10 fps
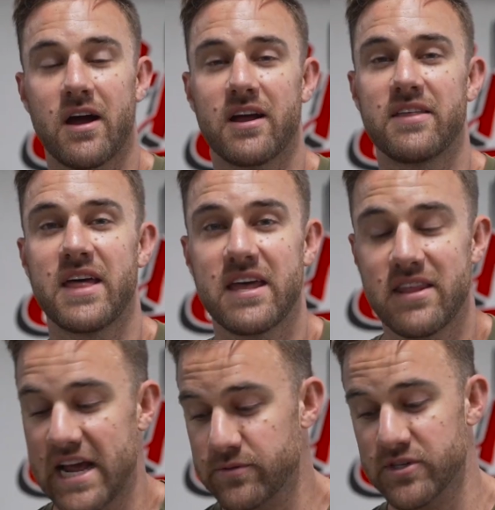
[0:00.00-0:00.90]
right, and then the
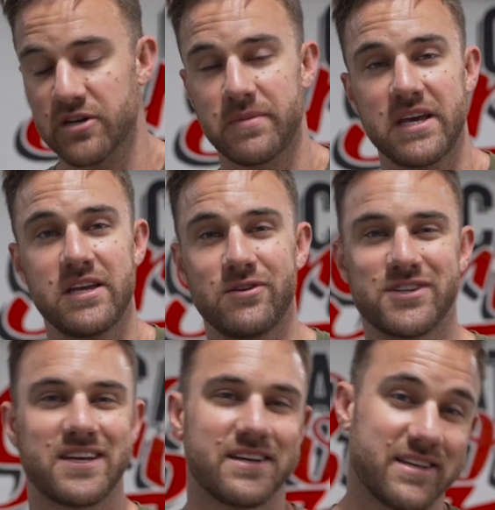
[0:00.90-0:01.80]
next one's gonna be
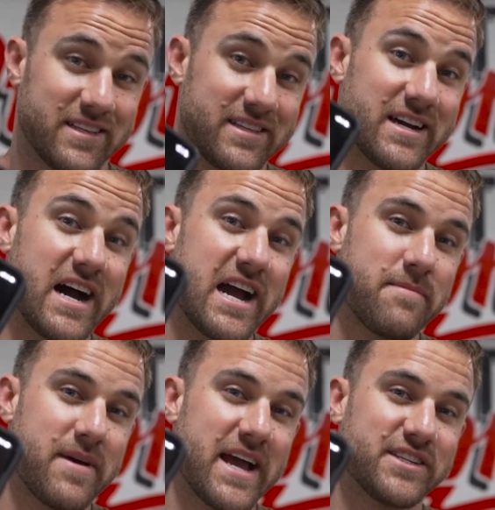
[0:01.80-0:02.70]
using
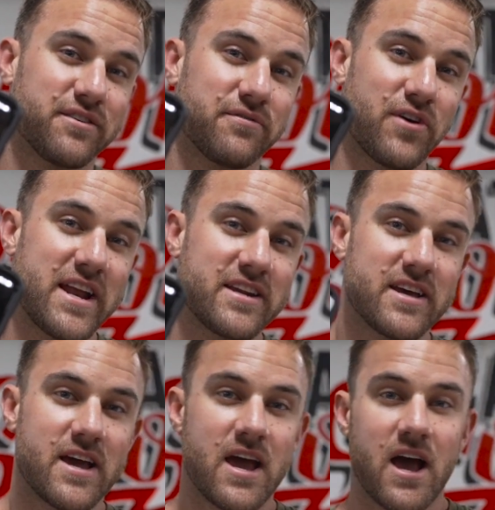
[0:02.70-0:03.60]
time as your friend.
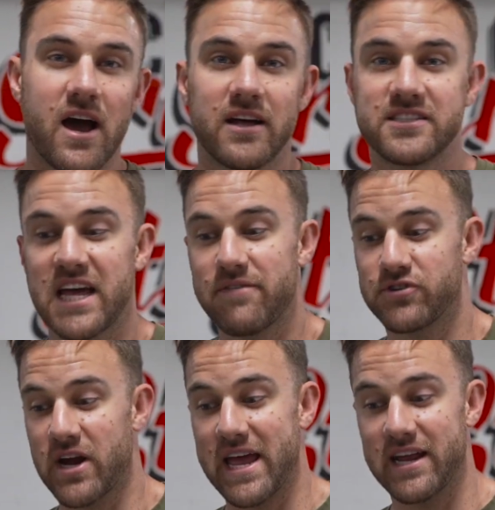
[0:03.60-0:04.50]
Instead of
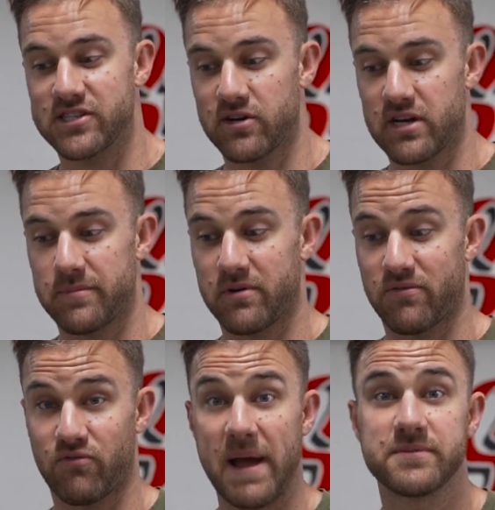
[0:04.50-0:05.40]
trying to hit a certain number
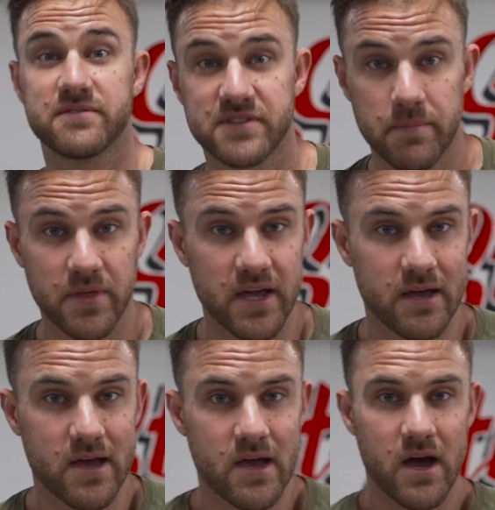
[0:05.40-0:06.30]
of reps of
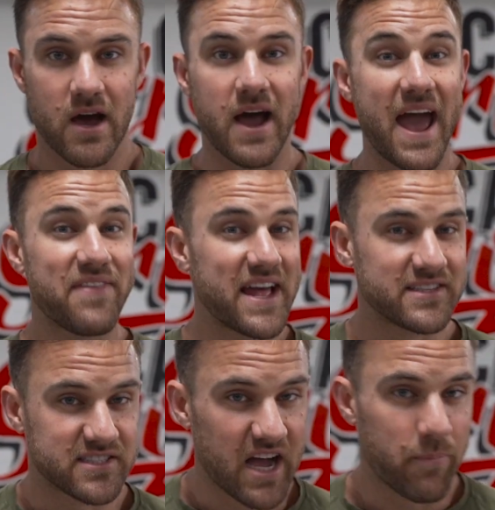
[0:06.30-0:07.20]
something, add that
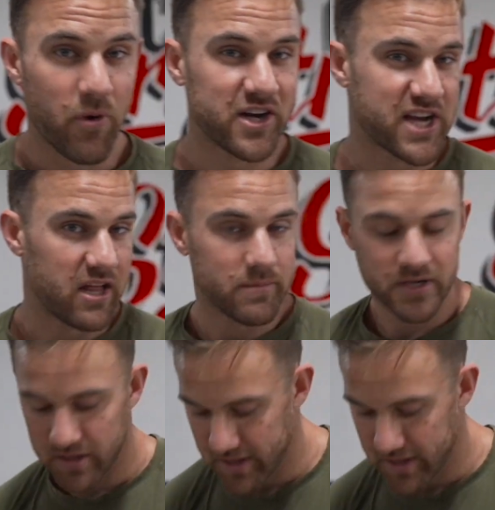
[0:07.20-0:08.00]
stopwatch element to